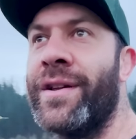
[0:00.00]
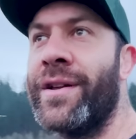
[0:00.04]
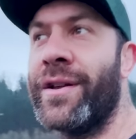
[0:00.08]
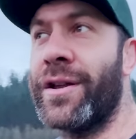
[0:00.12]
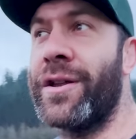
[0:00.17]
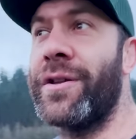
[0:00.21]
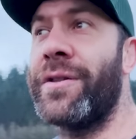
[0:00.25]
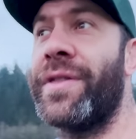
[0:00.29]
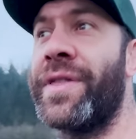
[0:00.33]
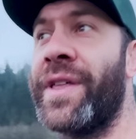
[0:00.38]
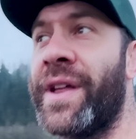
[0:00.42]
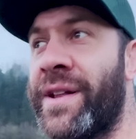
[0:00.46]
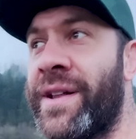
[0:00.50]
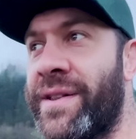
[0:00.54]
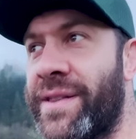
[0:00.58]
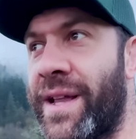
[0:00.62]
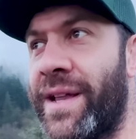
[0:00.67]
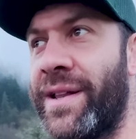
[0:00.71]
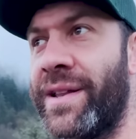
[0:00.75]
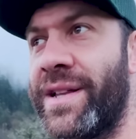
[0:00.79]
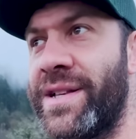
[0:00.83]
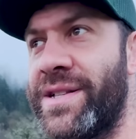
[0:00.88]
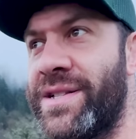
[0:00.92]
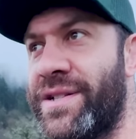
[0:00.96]
you think they
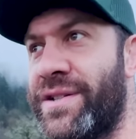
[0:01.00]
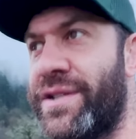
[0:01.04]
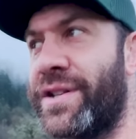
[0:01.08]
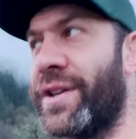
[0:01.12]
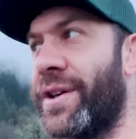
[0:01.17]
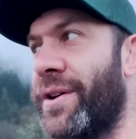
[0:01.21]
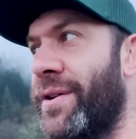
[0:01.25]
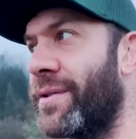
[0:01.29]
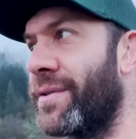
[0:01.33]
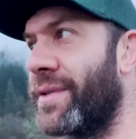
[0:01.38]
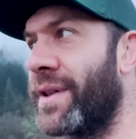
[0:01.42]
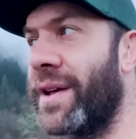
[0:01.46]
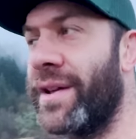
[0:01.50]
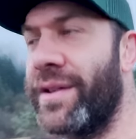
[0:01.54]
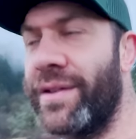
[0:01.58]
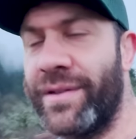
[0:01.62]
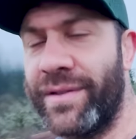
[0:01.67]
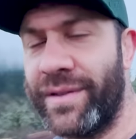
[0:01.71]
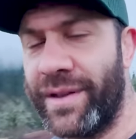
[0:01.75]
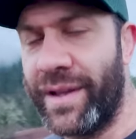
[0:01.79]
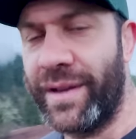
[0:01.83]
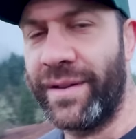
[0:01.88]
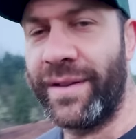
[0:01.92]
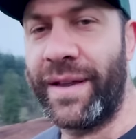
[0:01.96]
listen to you. They,
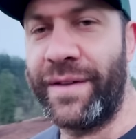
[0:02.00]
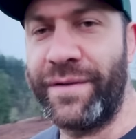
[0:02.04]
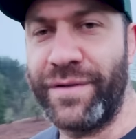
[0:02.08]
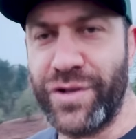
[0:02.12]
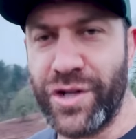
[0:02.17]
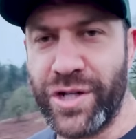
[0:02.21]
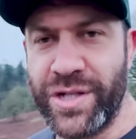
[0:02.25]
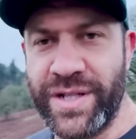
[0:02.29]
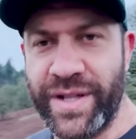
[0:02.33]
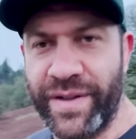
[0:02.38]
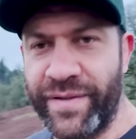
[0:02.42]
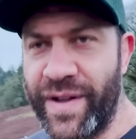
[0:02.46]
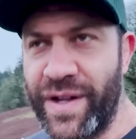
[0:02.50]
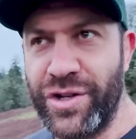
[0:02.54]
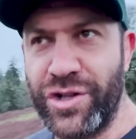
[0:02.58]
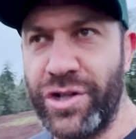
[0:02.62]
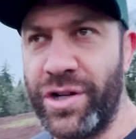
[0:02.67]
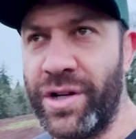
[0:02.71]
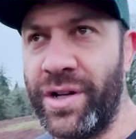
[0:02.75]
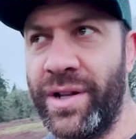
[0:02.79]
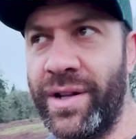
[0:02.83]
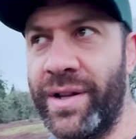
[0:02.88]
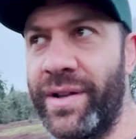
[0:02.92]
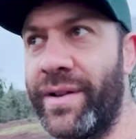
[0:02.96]
they, they've just
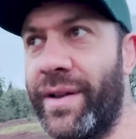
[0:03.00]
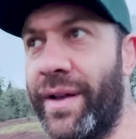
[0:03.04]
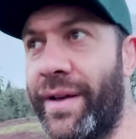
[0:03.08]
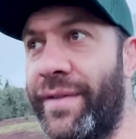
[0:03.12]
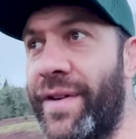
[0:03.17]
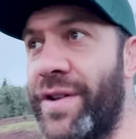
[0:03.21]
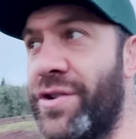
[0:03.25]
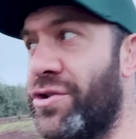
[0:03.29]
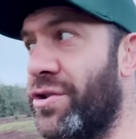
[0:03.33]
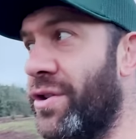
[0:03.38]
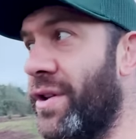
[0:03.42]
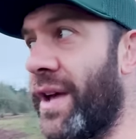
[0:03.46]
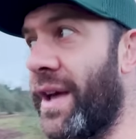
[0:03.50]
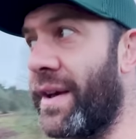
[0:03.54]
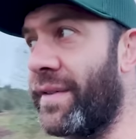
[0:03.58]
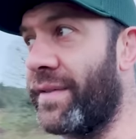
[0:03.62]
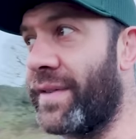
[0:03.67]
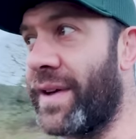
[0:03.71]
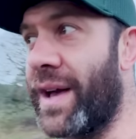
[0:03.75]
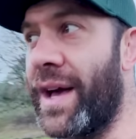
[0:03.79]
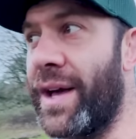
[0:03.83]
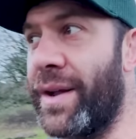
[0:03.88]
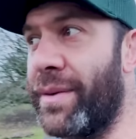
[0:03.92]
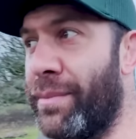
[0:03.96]
eventually, eventually have
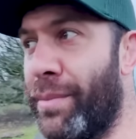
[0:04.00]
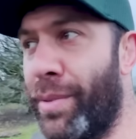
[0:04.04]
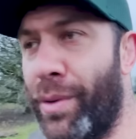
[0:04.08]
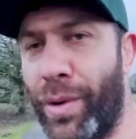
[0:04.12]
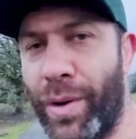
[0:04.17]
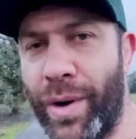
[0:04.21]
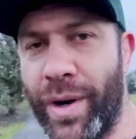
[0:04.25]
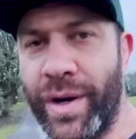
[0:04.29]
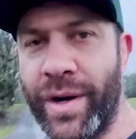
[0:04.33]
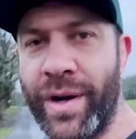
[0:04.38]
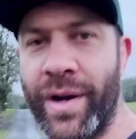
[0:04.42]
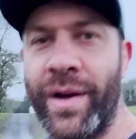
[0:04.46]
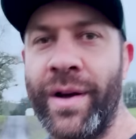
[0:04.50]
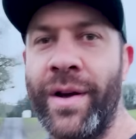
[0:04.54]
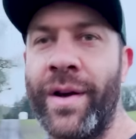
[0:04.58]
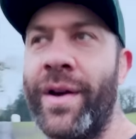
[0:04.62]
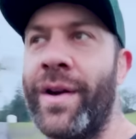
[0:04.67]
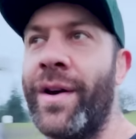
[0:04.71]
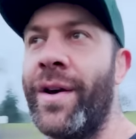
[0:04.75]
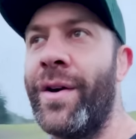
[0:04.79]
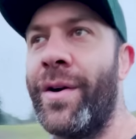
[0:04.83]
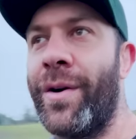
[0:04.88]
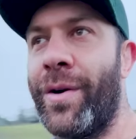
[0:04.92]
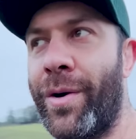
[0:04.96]
gotten bored
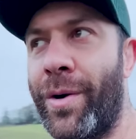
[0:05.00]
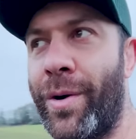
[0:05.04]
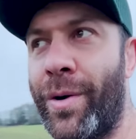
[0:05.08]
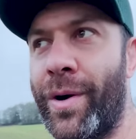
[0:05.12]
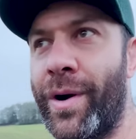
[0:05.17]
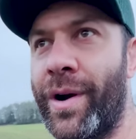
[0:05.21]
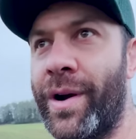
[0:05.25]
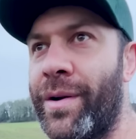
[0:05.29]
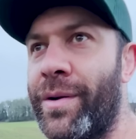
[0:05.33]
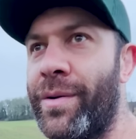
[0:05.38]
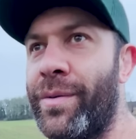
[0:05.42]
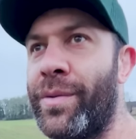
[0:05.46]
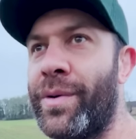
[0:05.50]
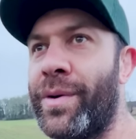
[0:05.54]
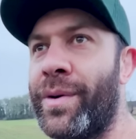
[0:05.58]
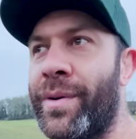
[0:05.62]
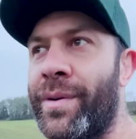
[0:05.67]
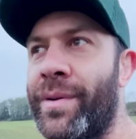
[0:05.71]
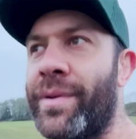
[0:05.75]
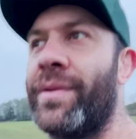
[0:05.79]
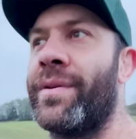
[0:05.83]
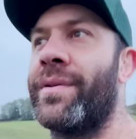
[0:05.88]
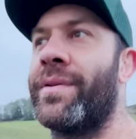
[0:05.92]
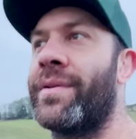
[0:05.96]
or
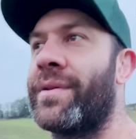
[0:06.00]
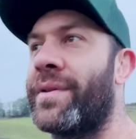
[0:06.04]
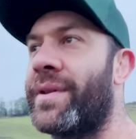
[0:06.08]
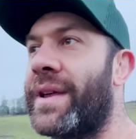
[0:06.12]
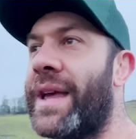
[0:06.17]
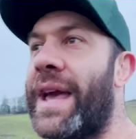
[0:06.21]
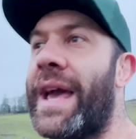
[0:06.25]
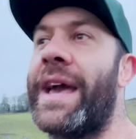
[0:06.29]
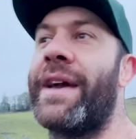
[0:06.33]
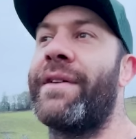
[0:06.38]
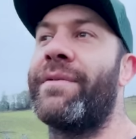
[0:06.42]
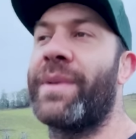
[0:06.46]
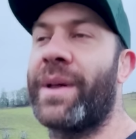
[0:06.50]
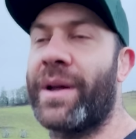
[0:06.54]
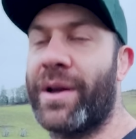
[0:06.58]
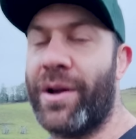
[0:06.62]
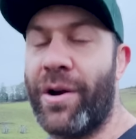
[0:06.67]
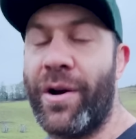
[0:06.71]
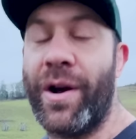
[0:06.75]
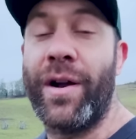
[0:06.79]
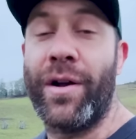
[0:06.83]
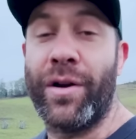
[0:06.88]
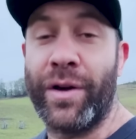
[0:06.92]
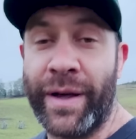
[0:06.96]
will cave like,
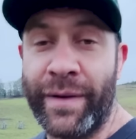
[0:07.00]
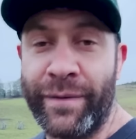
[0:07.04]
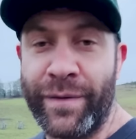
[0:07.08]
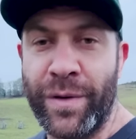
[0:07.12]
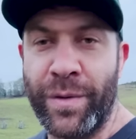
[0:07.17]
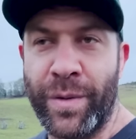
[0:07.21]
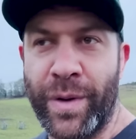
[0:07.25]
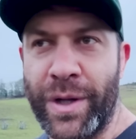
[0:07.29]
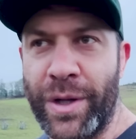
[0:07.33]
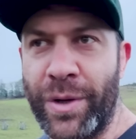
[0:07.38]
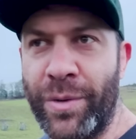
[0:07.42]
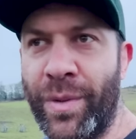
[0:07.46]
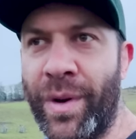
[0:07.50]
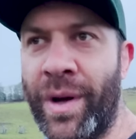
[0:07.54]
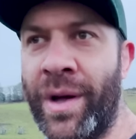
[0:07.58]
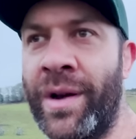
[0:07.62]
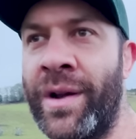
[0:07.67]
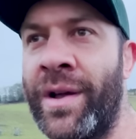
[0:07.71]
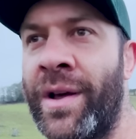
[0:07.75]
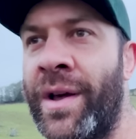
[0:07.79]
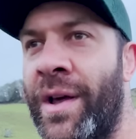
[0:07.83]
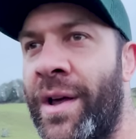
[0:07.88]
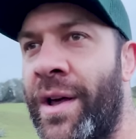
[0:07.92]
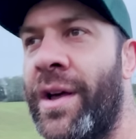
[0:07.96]
all right, I'll give you what you want.
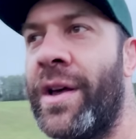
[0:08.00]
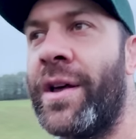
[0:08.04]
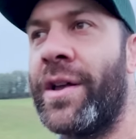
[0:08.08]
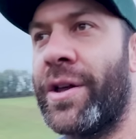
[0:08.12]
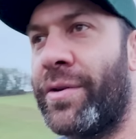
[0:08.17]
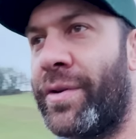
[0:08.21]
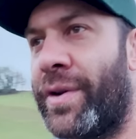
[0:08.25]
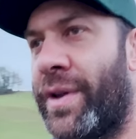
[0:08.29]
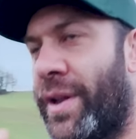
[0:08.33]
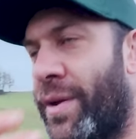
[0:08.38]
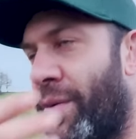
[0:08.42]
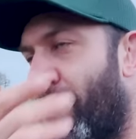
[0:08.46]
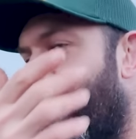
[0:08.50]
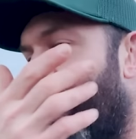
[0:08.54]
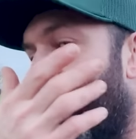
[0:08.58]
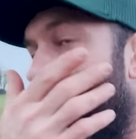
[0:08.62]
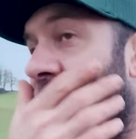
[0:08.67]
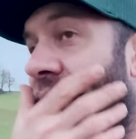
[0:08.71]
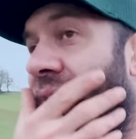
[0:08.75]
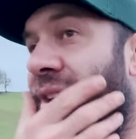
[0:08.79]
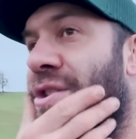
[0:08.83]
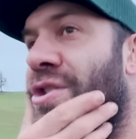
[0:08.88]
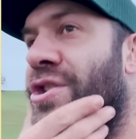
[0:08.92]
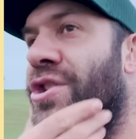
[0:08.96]
You really want to
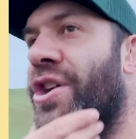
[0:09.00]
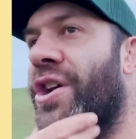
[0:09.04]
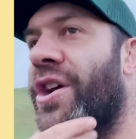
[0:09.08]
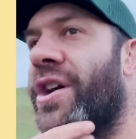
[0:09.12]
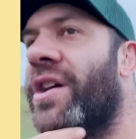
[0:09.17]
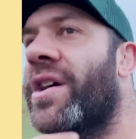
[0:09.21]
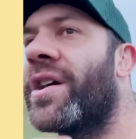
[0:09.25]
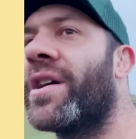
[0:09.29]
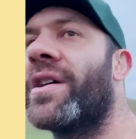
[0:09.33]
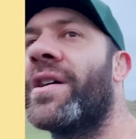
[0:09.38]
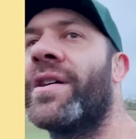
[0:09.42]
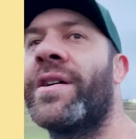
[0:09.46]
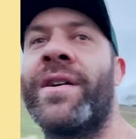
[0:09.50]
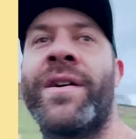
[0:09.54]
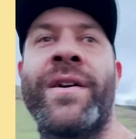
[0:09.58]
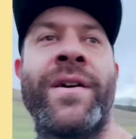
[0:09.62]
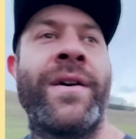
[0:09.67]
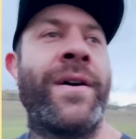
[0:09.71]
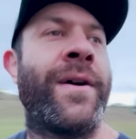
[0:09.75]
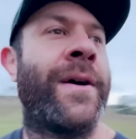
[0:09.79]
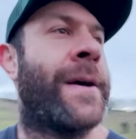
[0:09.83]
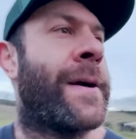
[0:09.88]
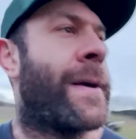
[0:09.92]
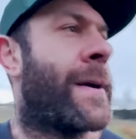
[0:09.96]
make sure
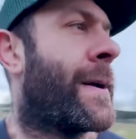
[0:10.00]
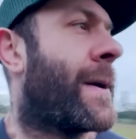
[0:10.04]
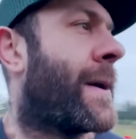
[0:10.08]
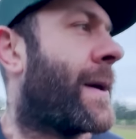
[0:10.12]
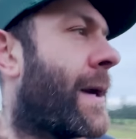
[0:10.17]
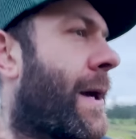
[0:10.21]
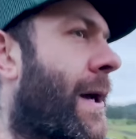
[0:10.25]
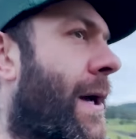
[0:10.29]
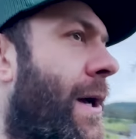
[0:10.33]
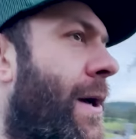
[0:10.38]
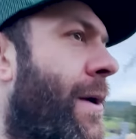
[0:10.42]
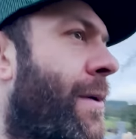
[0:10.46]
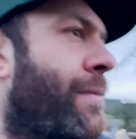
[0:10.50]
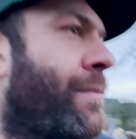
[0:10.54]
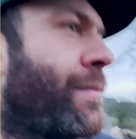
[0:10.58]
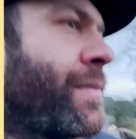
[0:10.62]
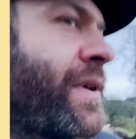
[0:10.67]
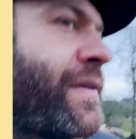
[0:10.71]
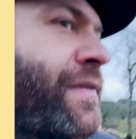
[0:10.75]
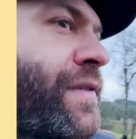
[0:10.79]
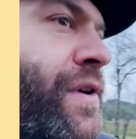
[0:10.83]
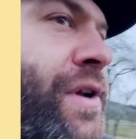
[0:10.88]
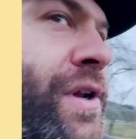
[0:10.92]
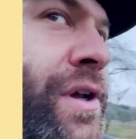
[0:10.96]
um,
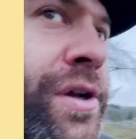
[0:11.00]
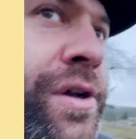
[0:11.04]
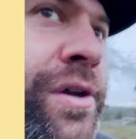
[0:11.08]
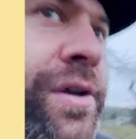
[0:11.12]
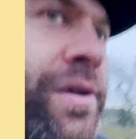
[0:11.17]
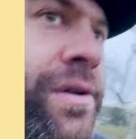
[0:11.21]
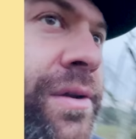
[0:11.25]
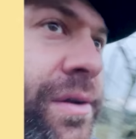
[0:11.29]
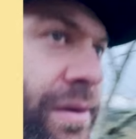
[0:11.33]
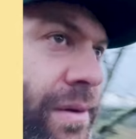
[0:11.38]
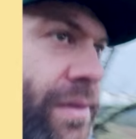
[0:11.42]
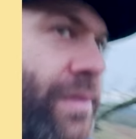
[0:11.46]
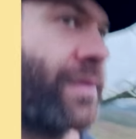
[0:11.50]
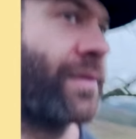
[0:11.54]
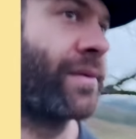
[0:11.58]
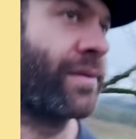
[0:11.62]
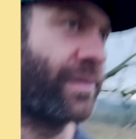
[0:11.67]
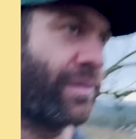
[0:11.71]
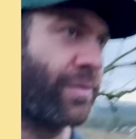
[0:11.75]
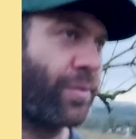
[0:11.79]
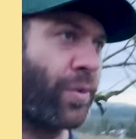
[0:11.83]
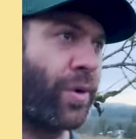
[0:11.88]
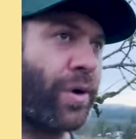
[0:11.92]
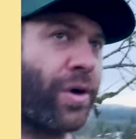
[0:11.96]
if you're going to
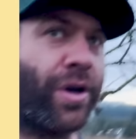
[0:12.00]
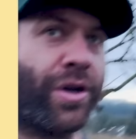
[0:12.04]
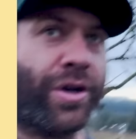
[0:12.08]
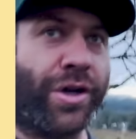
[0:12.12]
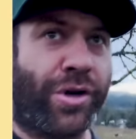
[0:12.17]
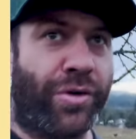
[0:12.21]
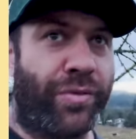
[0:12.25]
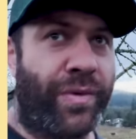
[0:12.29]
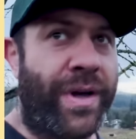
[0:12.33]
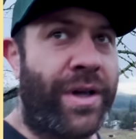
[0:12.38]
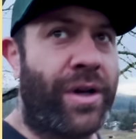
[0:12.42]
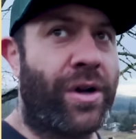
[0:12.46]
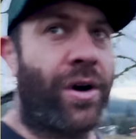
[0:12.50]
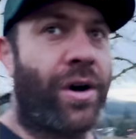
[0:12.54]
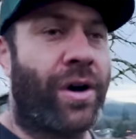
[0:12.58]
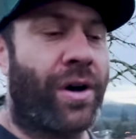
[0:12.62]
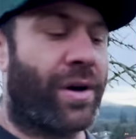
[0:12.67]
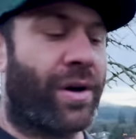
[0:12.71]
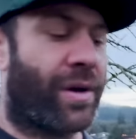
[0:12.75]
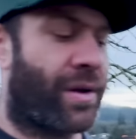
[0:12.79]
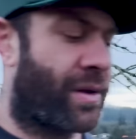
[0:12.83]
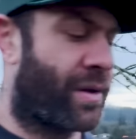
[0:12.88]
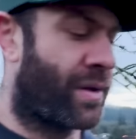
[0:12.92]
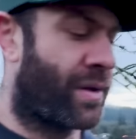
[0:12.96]
work on your recall,